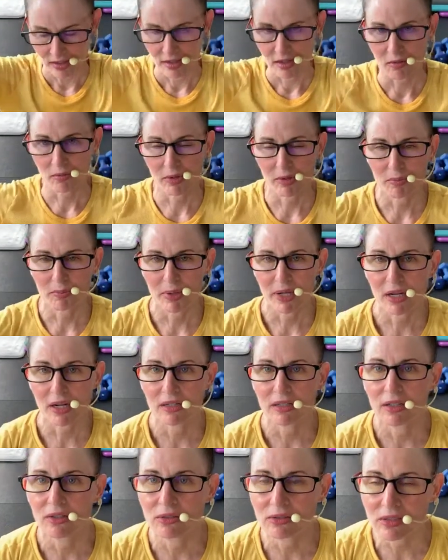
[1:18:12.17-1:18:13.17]
And we pick
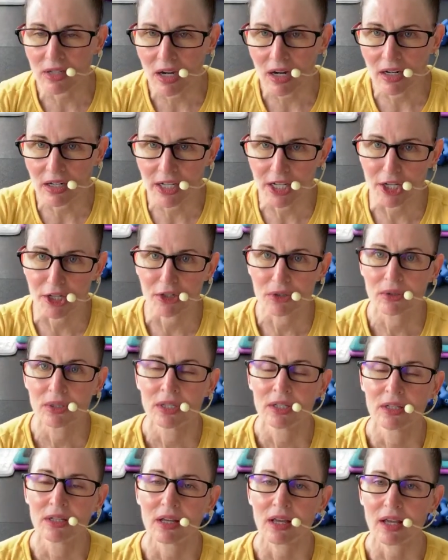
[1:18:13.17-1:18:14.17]
our own cardio,
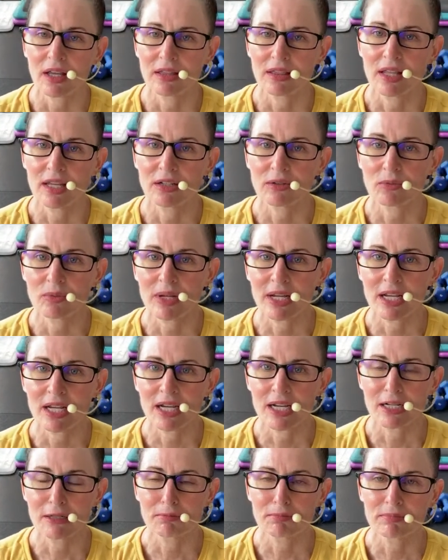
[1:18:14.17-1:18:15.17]
and then we
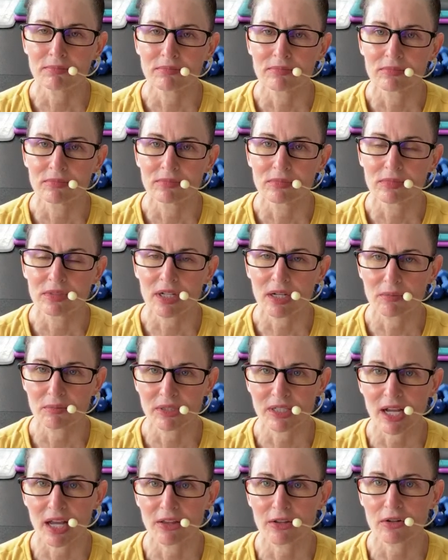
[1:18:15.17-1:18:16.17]
um, come
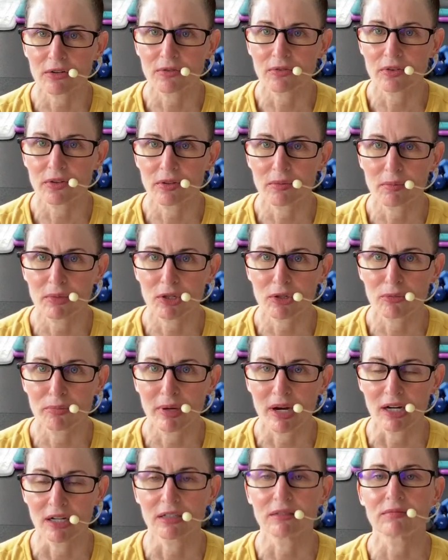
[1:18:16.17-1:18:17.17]
together for the middle
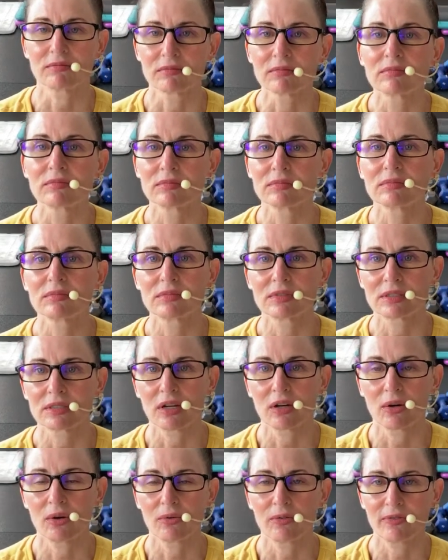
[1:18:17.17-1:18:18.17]
part.
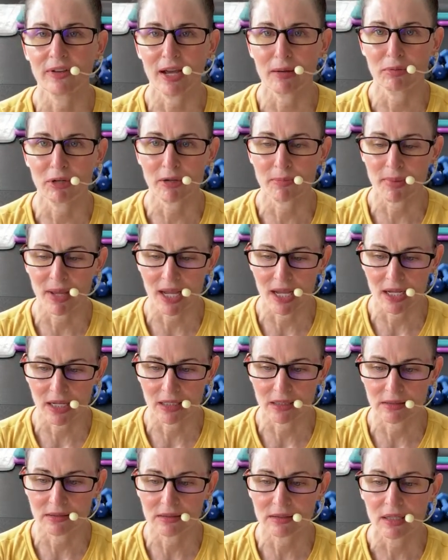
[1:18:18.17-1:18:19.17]
So fabric
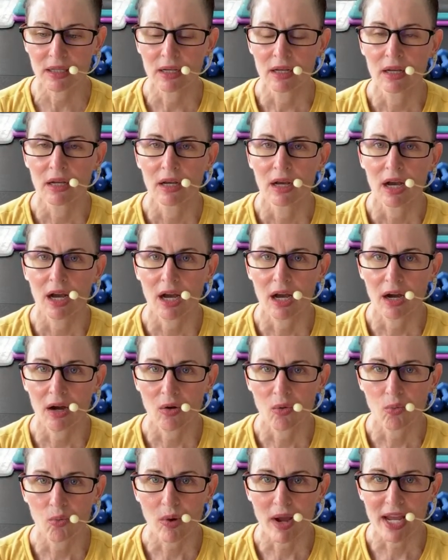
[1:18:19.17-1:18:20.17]
bands, uh,
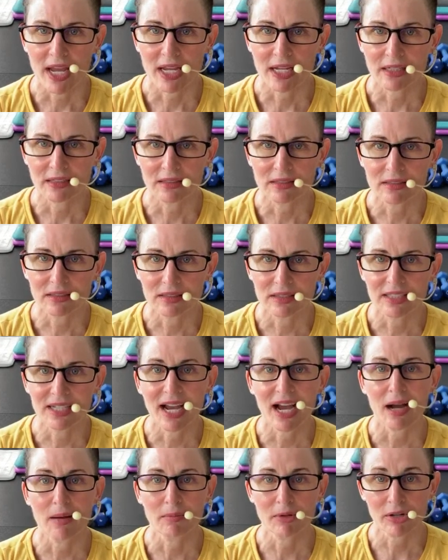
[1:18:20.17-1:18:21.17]
weights. Yeah,
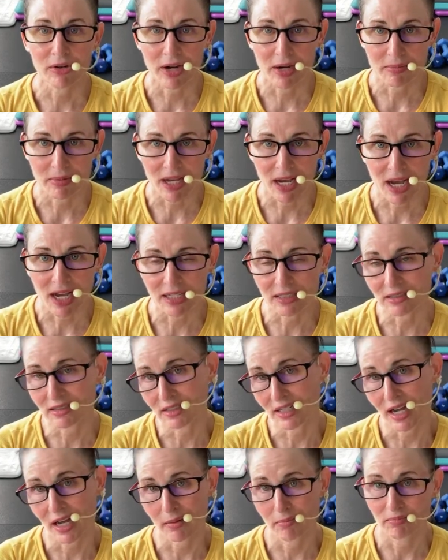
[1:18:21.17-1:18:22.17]
I'm going to grab that high
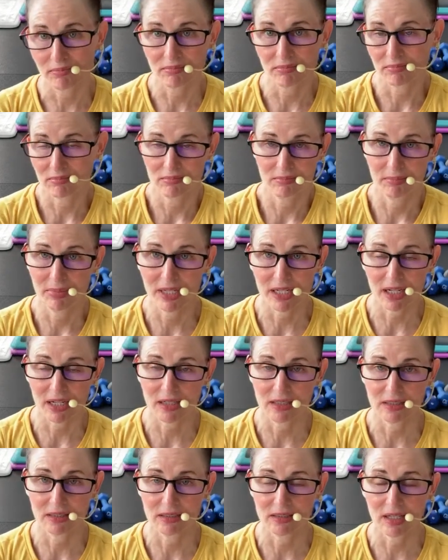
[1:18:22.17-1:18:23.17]
step
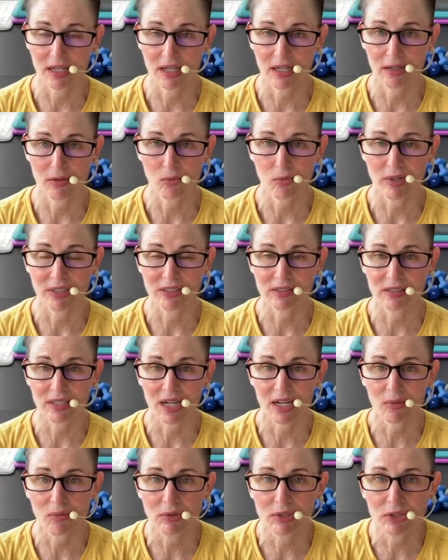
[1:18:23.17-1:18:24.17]
because uh,
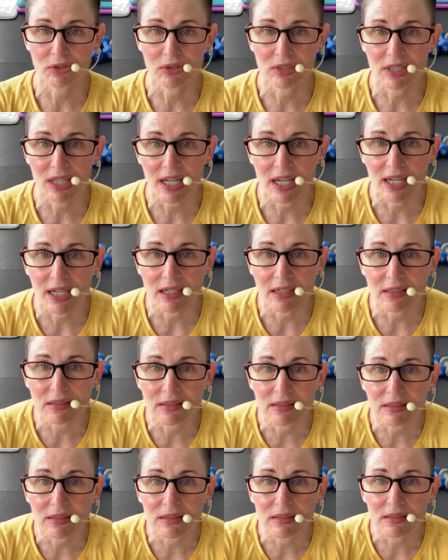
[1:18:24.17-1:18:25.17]
Wednesday we're doing legs.
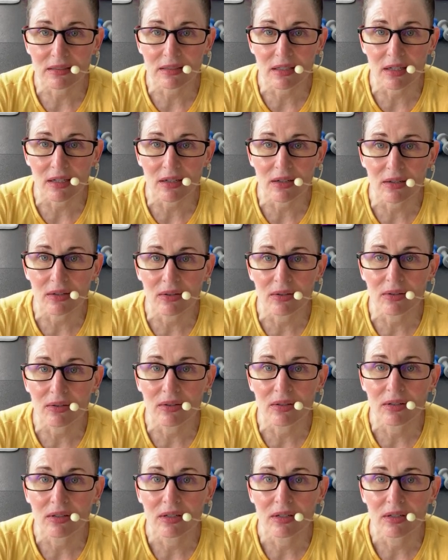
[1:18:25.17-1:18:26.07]
So...